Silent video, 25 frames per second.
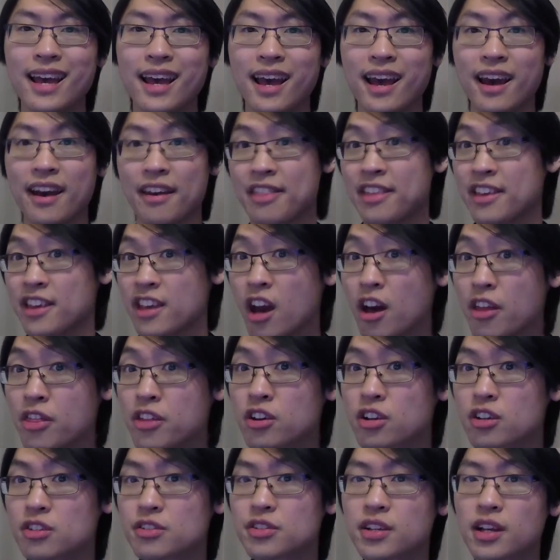The
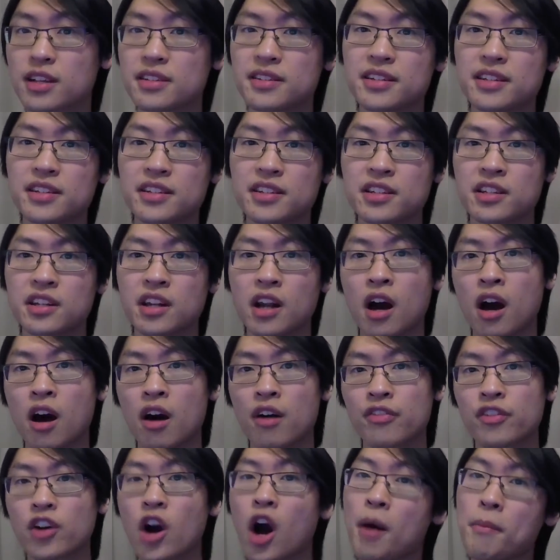others consisted
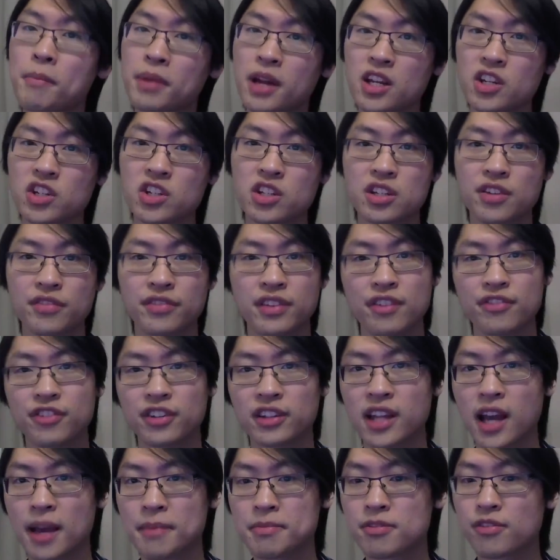of combinations of
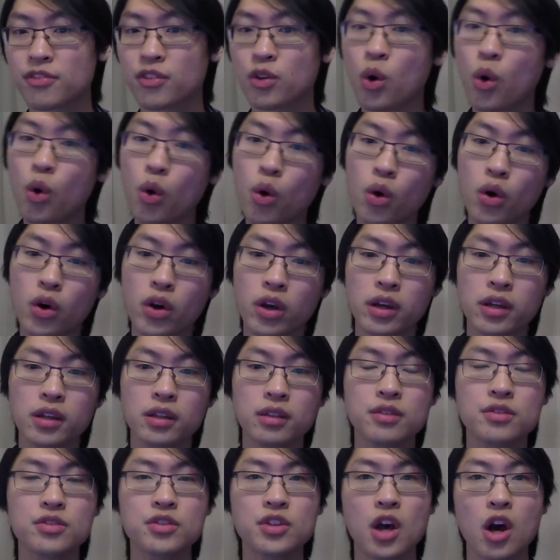different types of
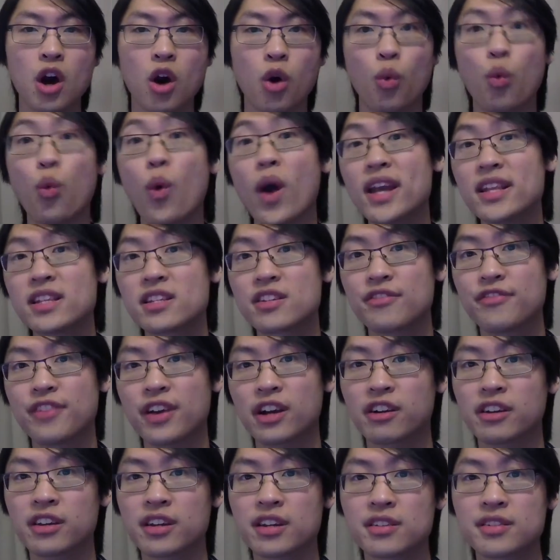coins, weights of
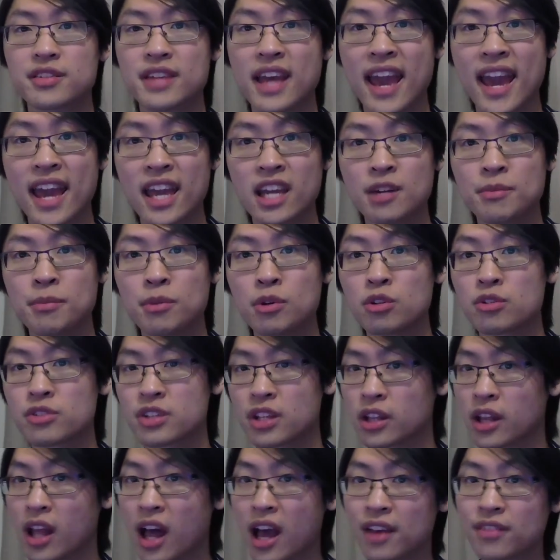various animals
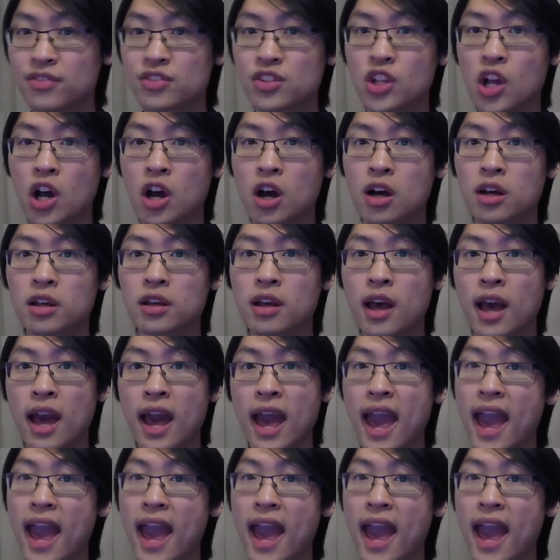and livestock,